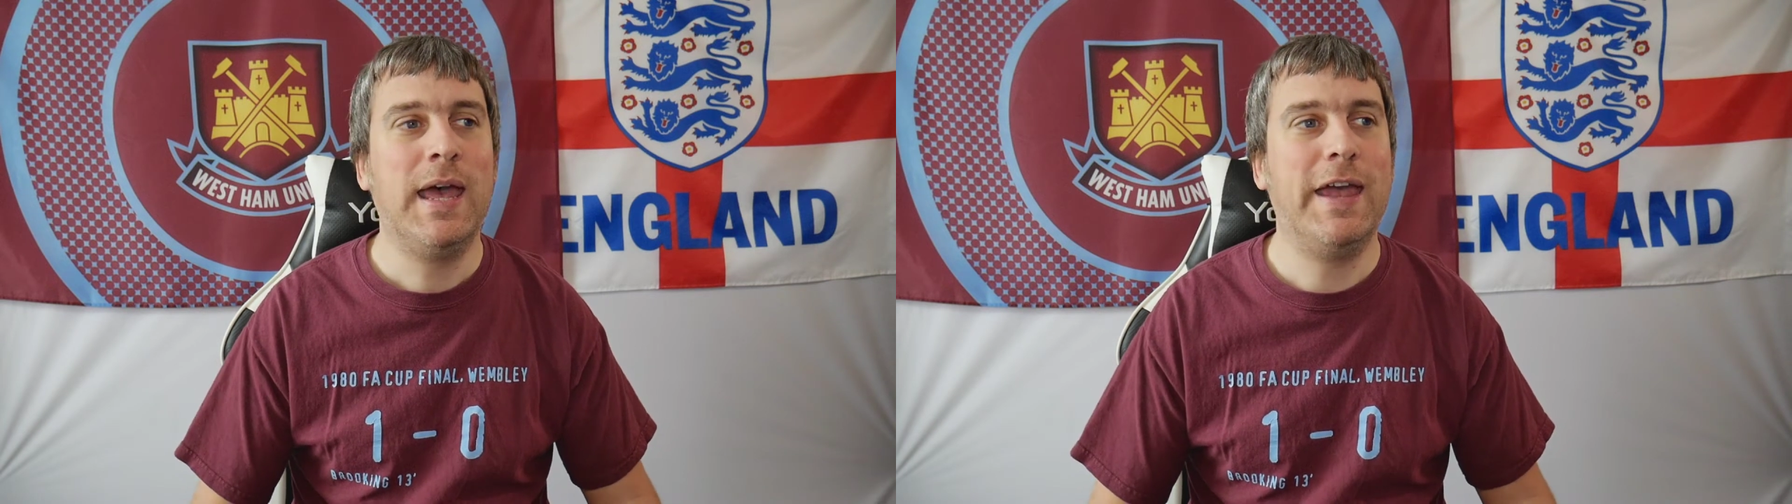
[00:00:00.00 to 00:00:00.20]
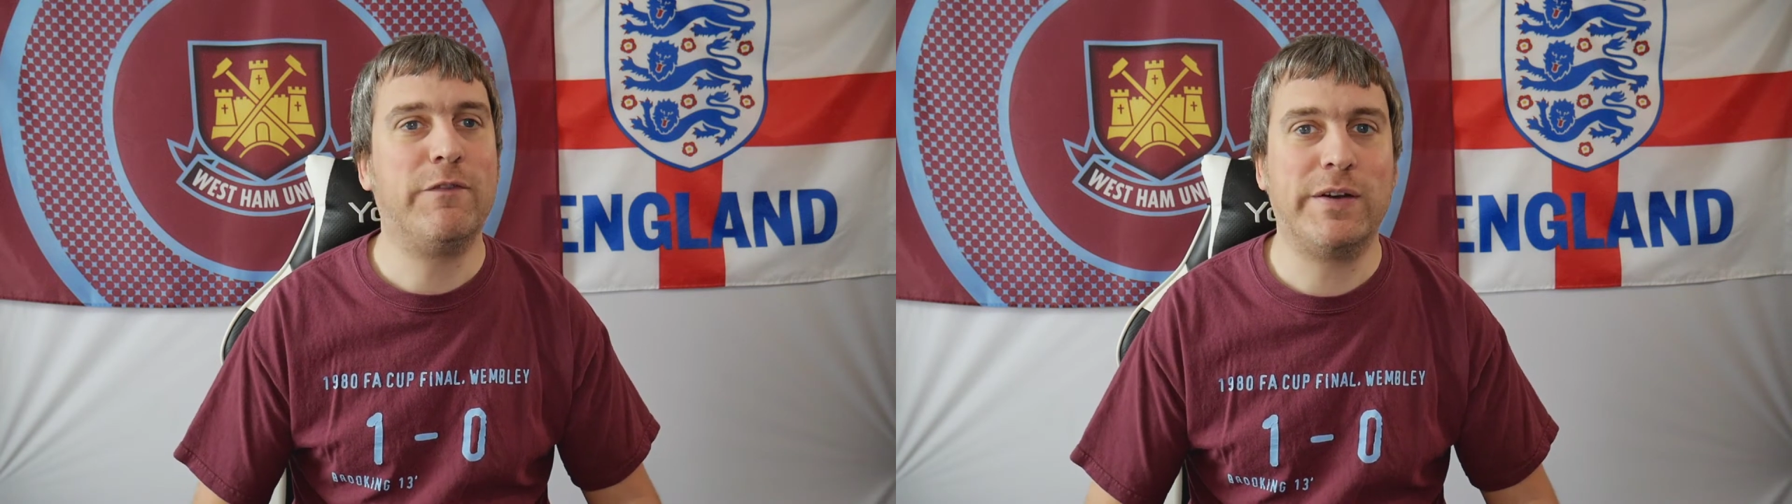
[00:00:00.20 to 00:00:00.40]

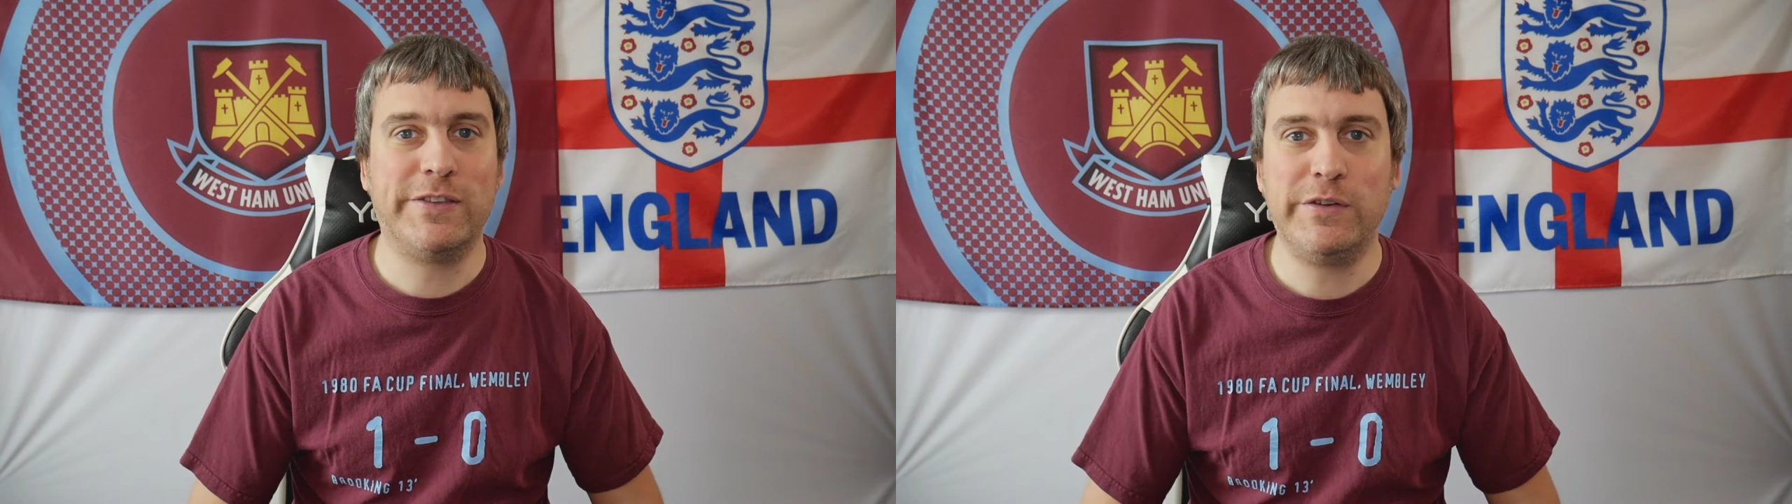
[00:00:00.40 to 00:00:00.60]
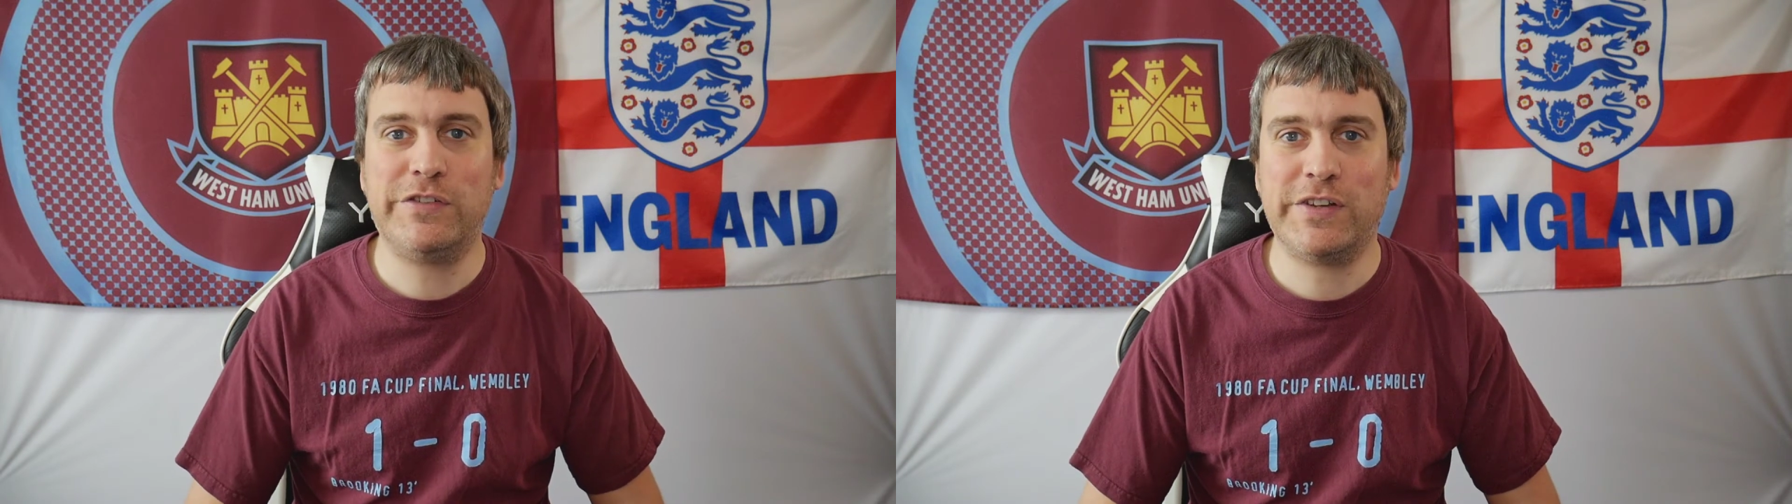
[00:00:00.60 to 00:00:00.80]
If I
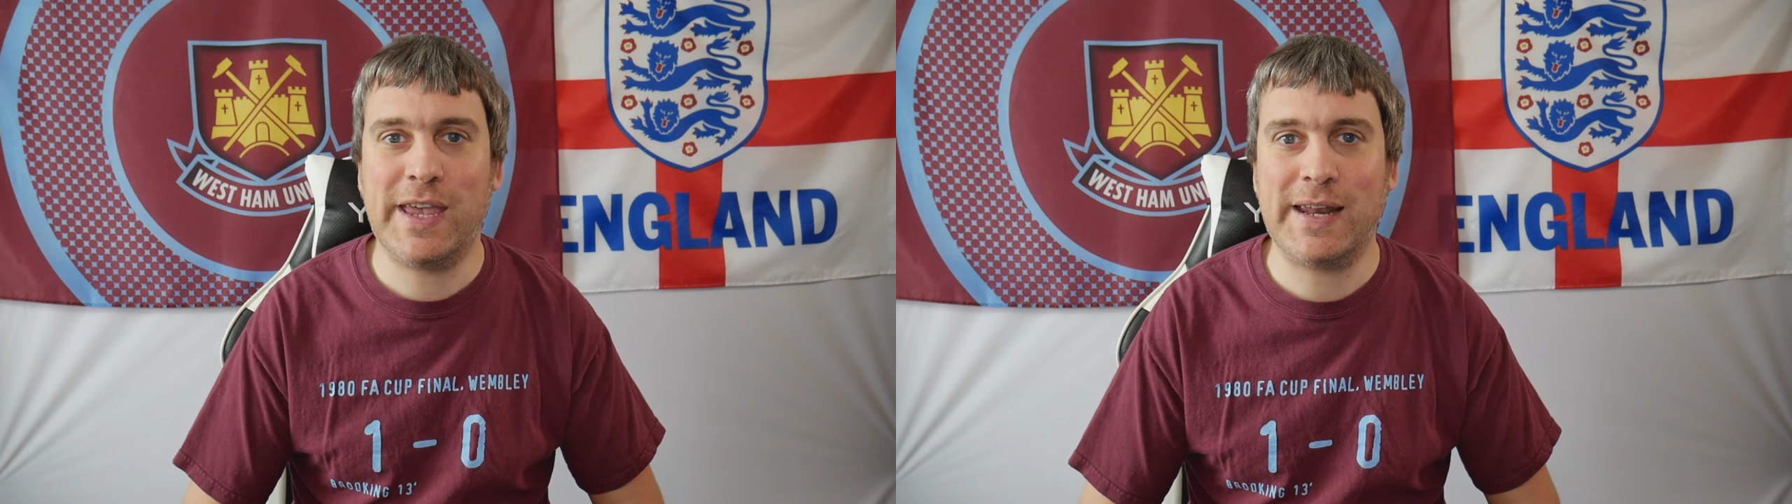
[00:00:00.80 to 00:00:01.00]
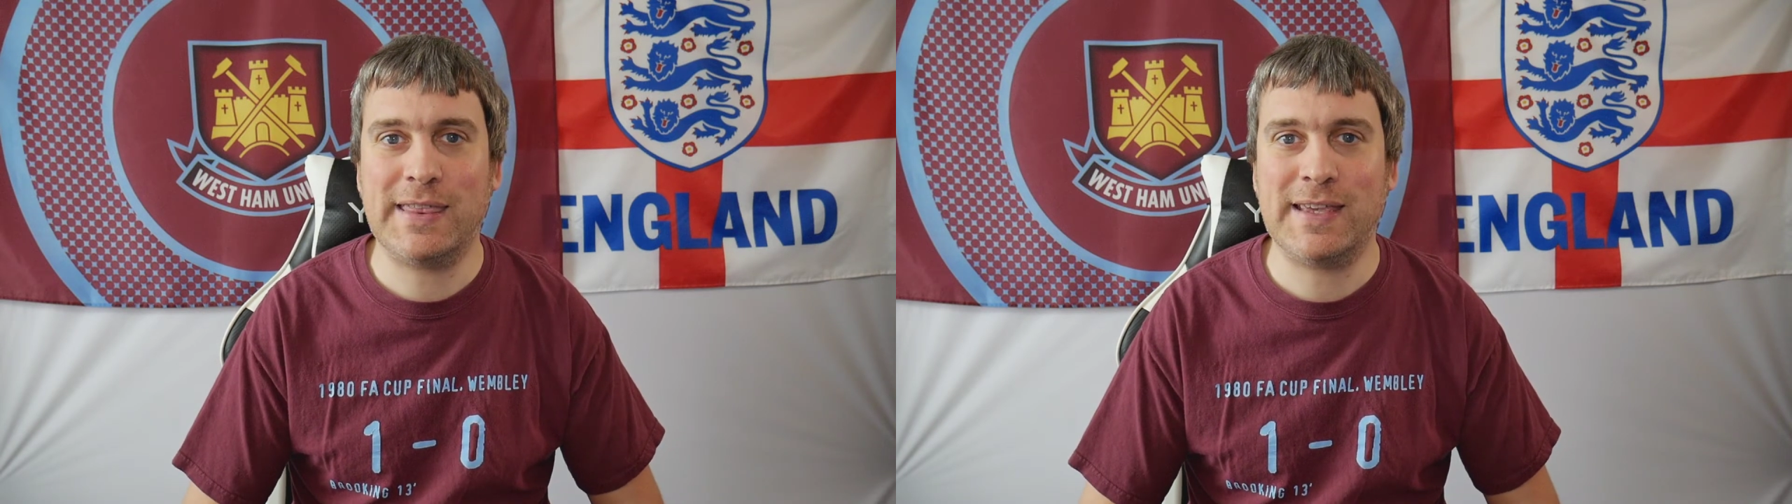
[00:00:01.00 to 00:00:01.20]
do see
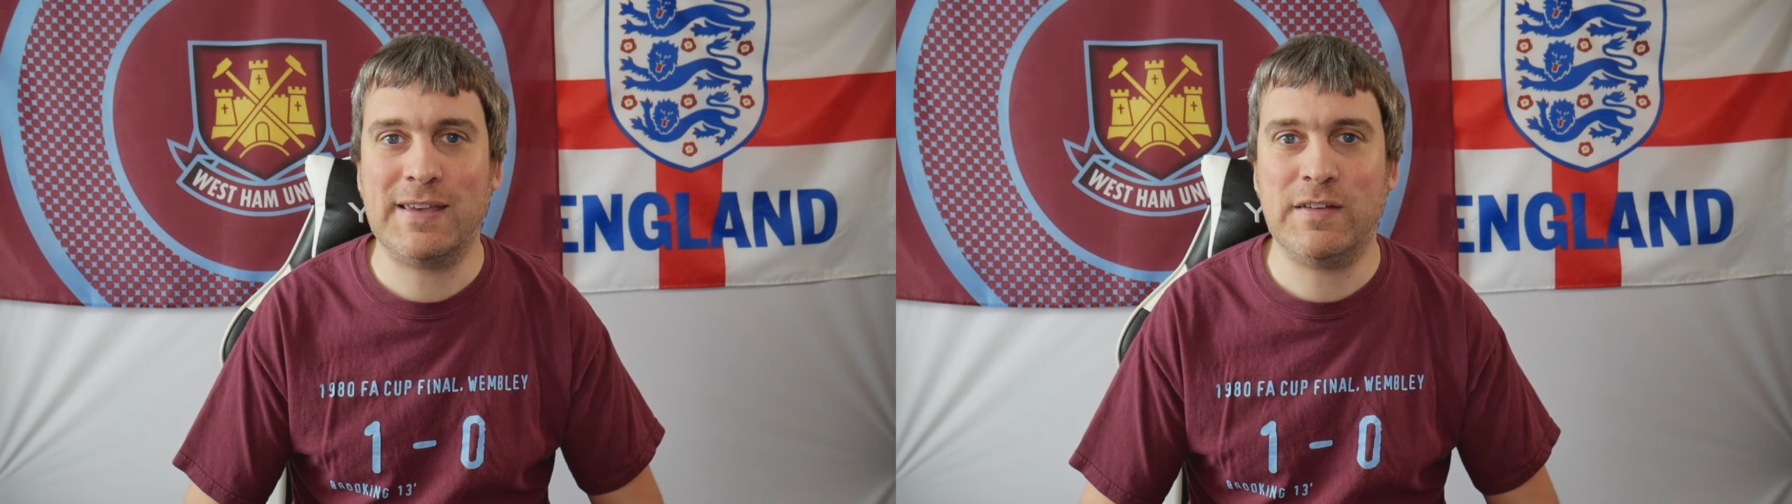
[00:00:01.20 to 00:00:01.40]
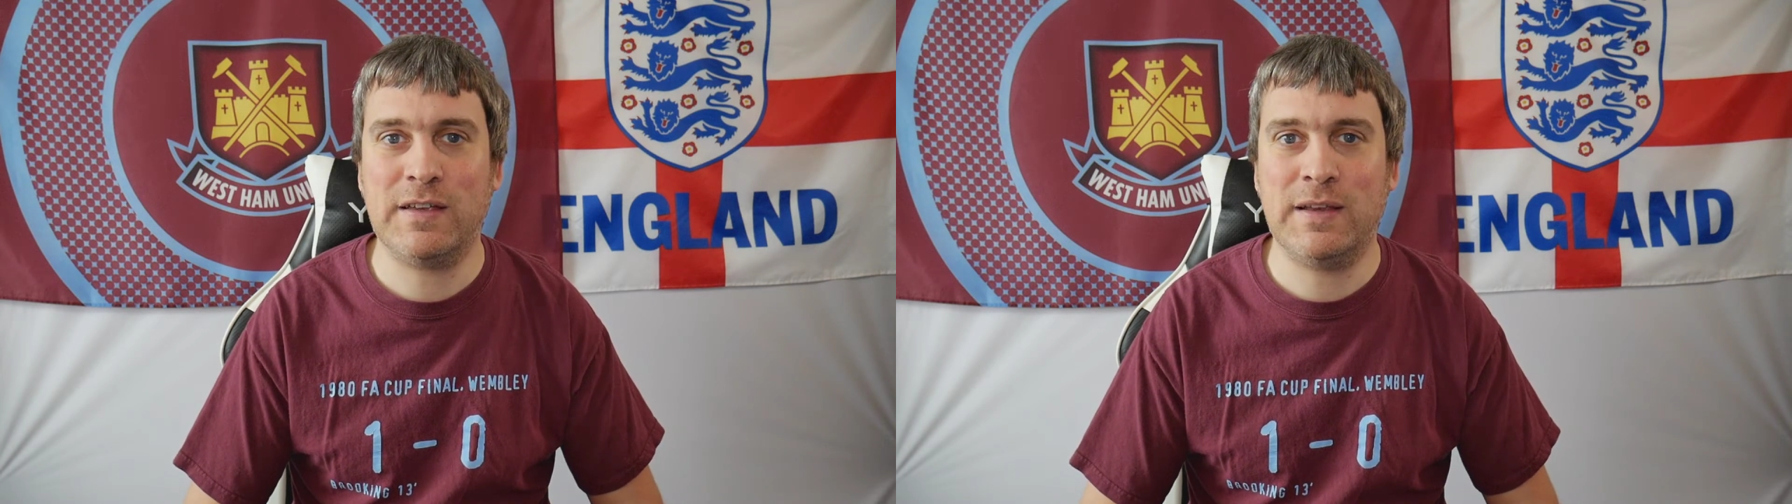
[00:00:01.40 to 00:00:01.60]
anything
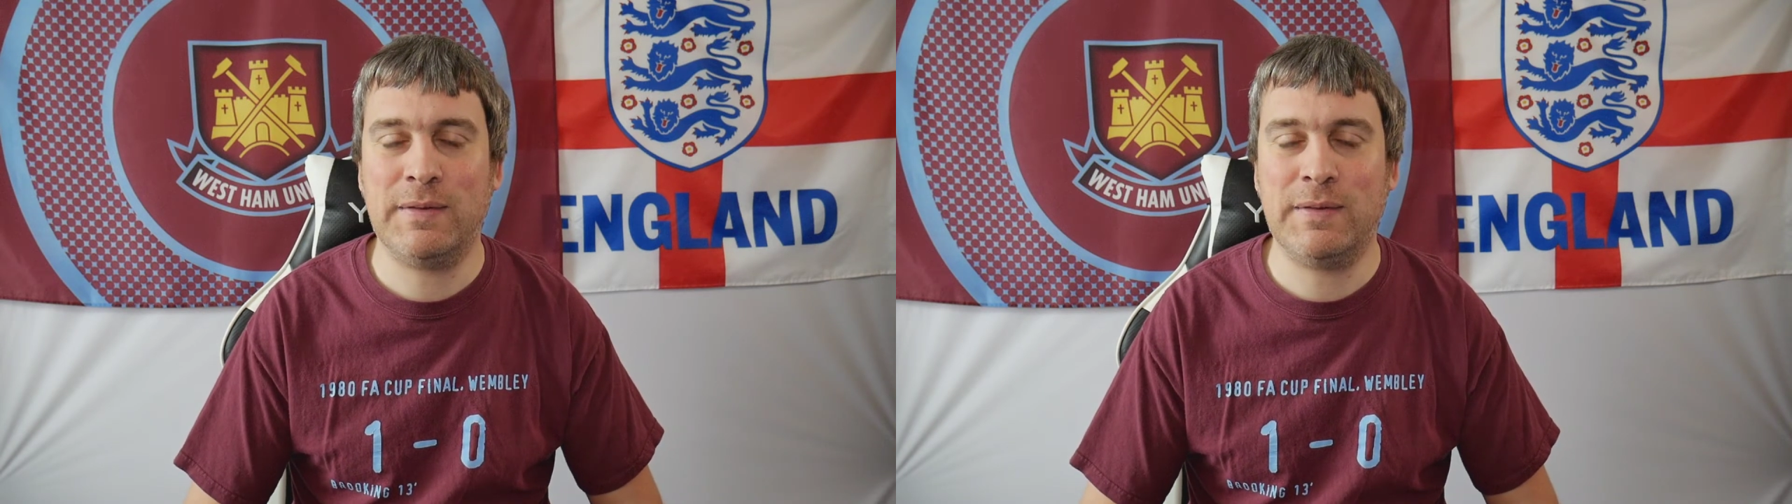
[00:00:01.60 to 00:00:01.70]
uh,